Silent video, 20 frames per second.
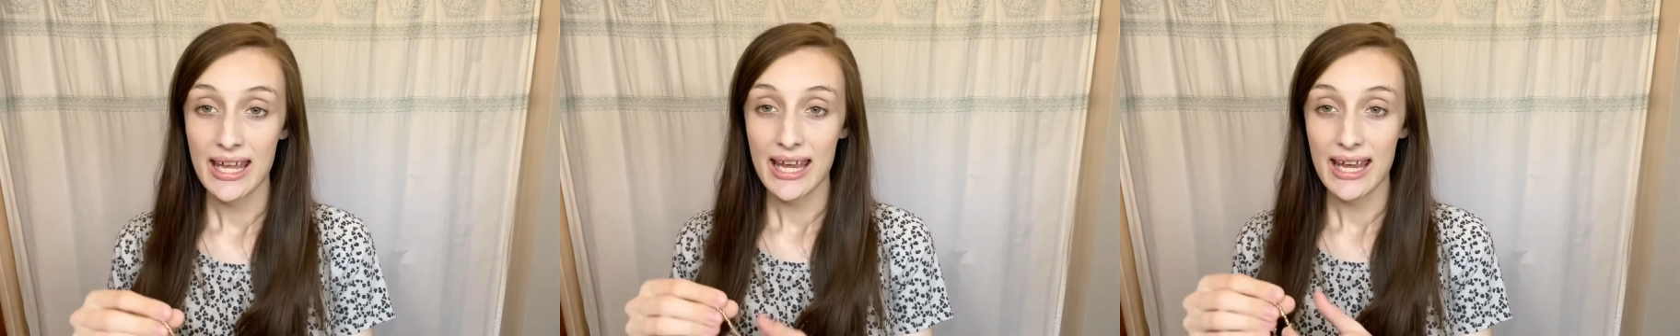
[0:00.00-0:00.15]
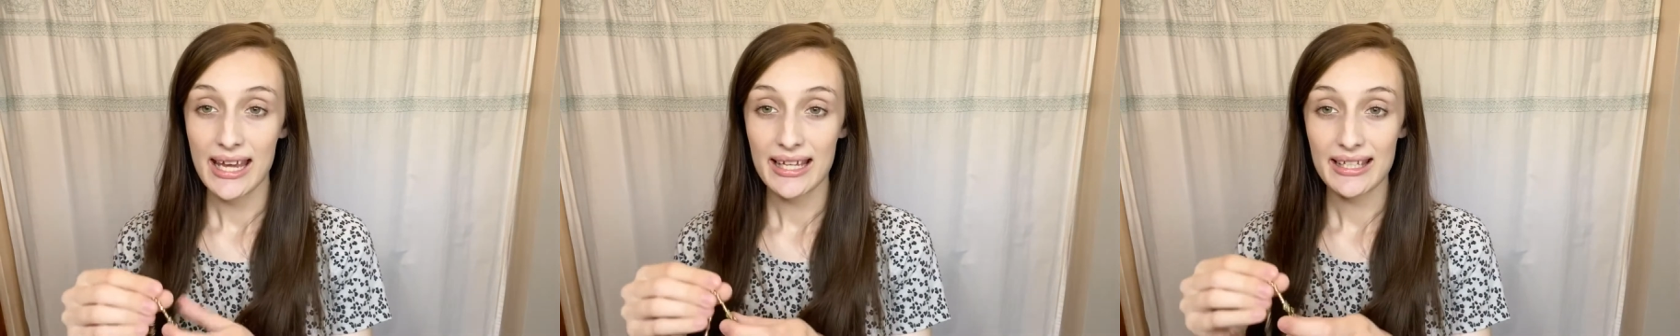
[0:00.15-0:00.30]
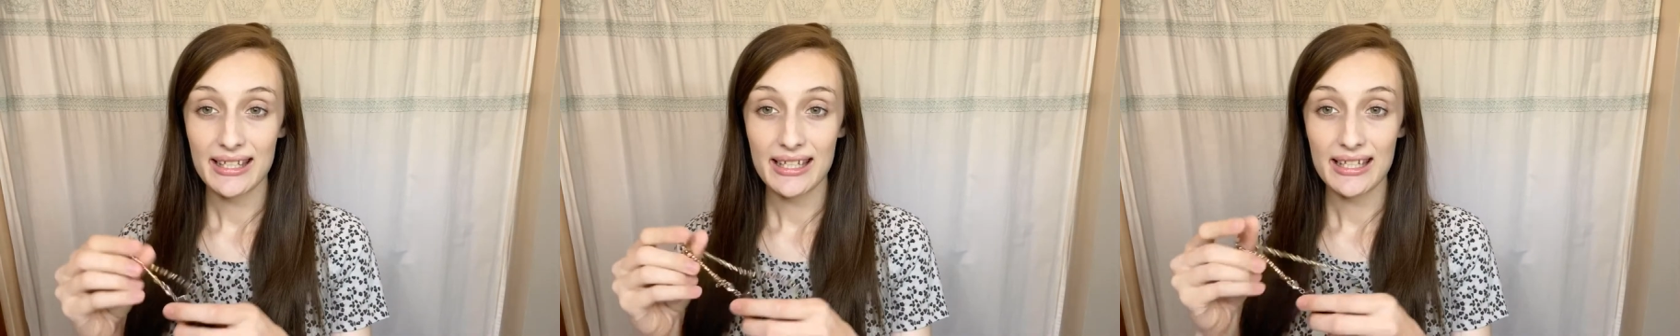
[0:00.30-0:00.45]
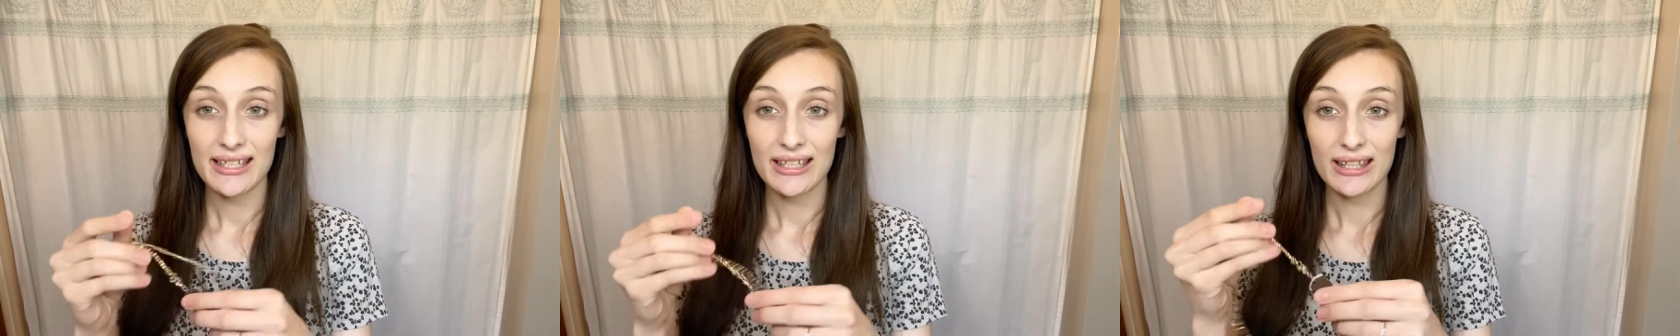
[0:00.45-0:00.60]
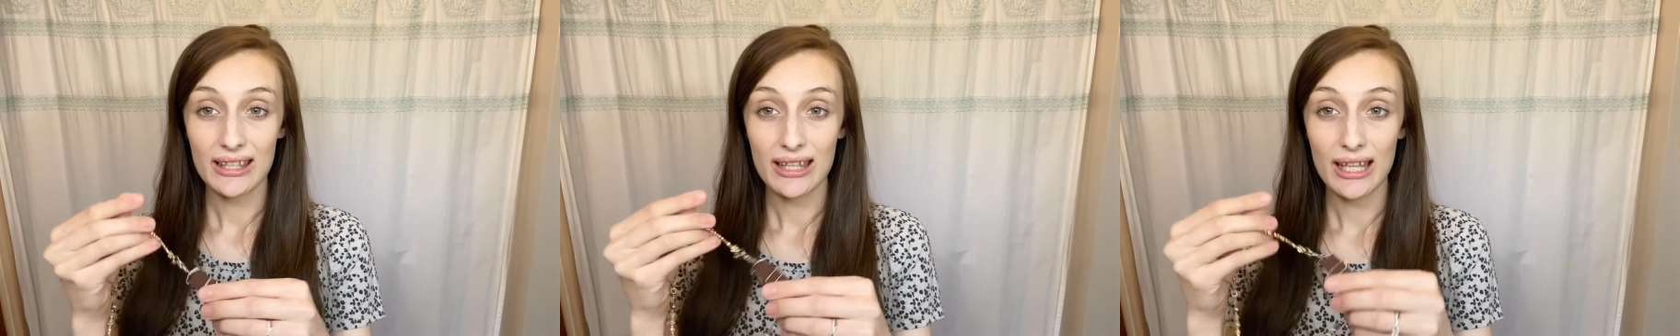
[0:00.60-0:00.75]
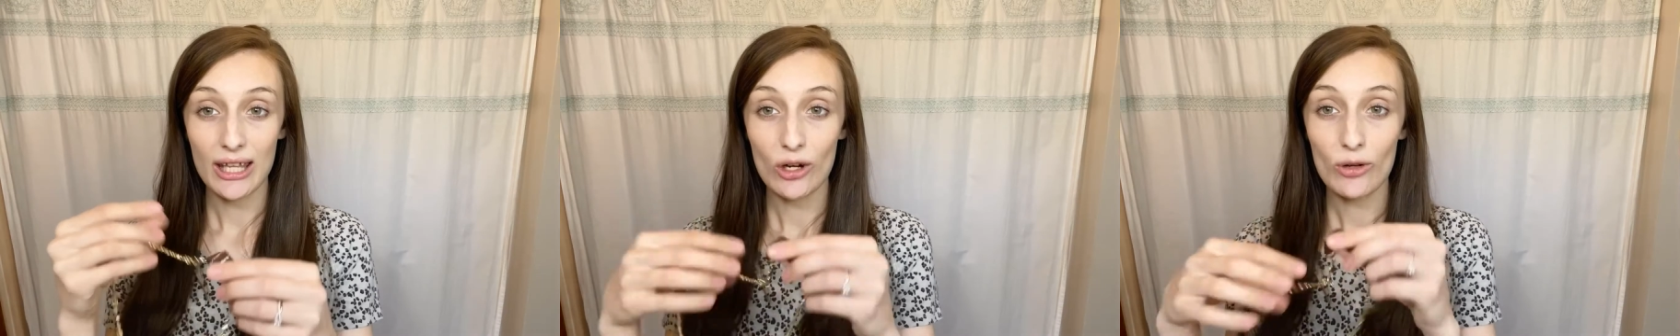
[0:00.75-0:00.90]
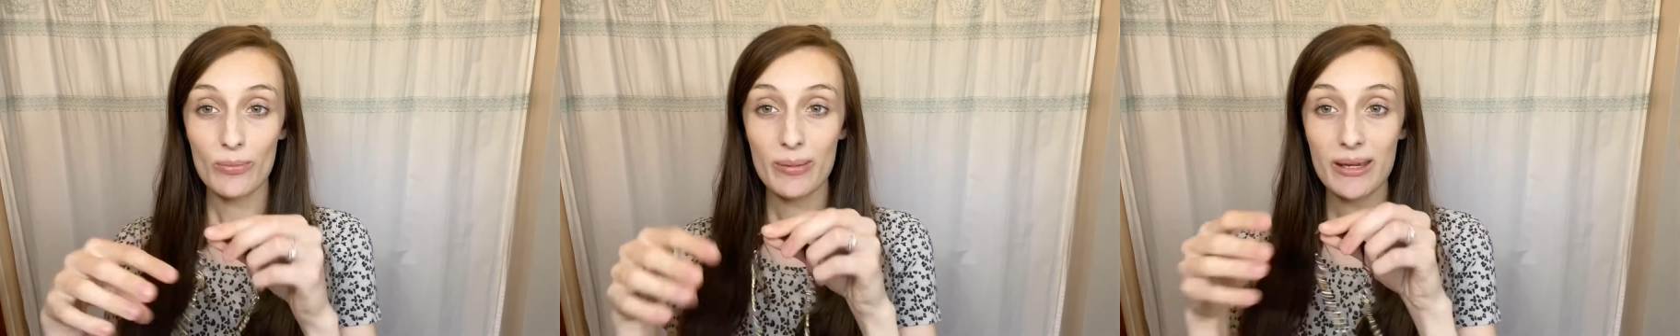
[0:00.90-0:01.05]
is this
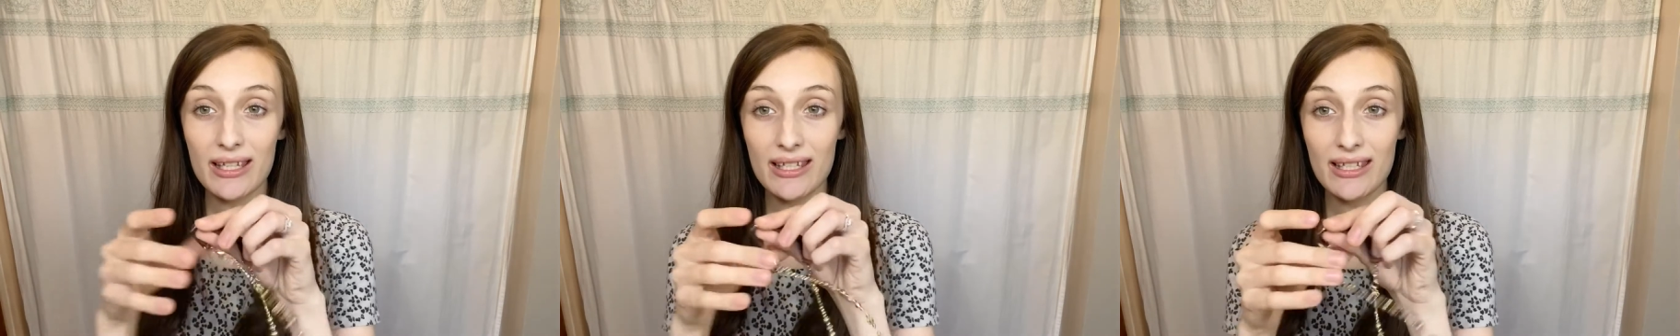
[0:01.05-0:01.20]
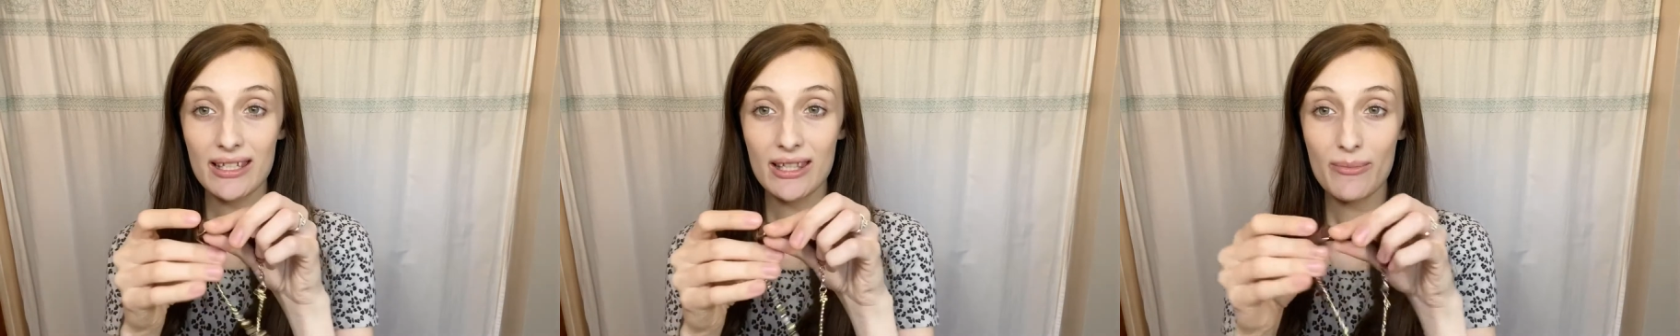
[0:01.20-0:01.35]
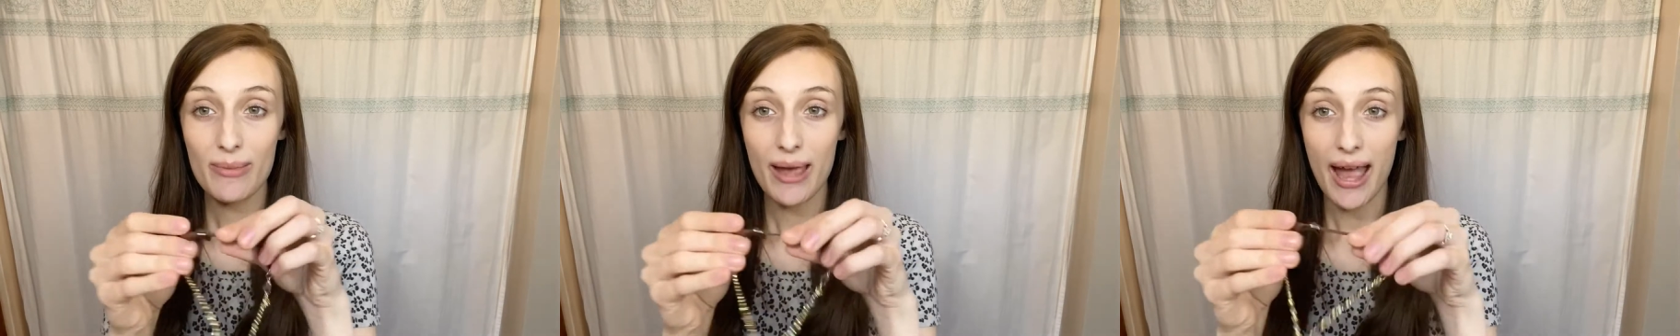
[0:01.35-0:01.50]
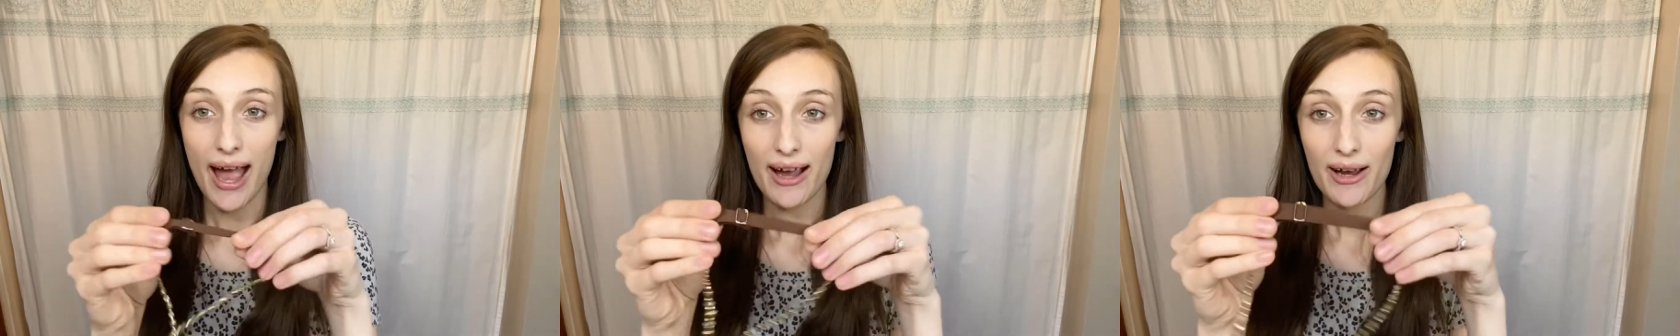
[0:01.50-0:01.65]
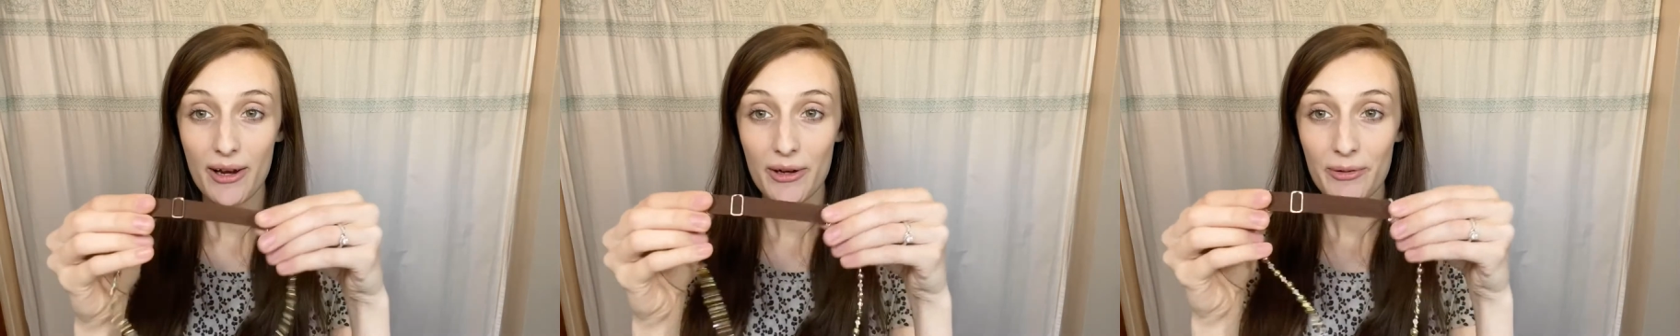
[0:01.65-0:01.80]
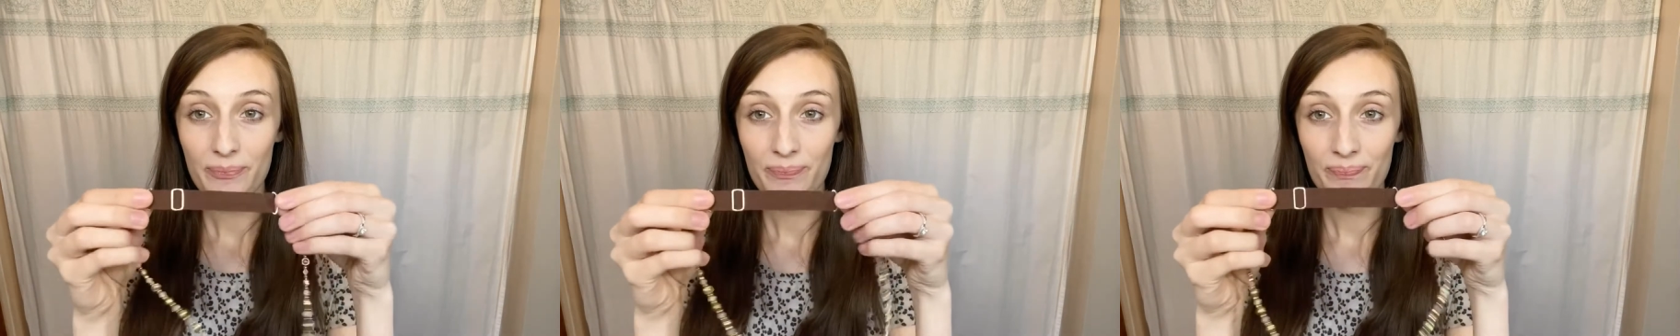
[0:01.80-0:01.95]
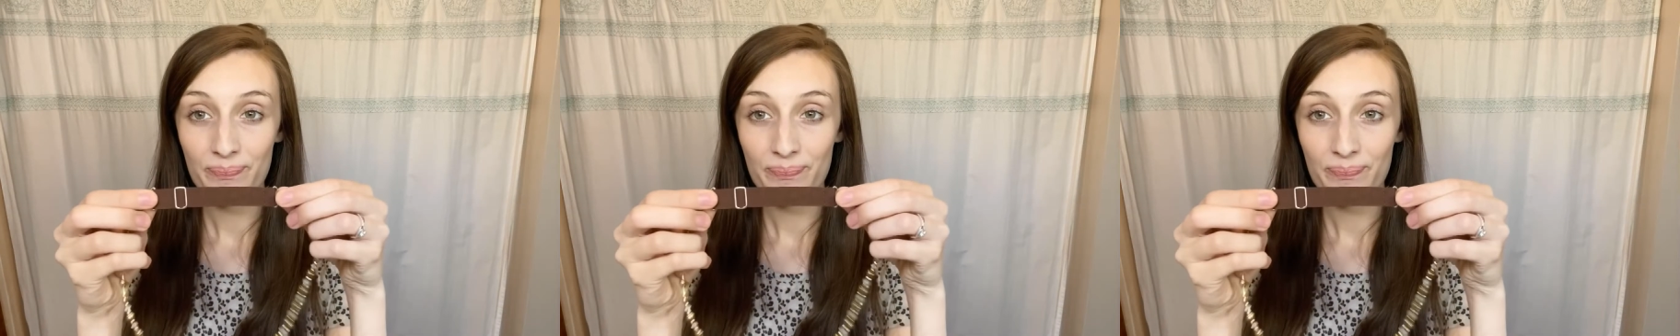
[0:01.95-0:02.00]
little piece in the back,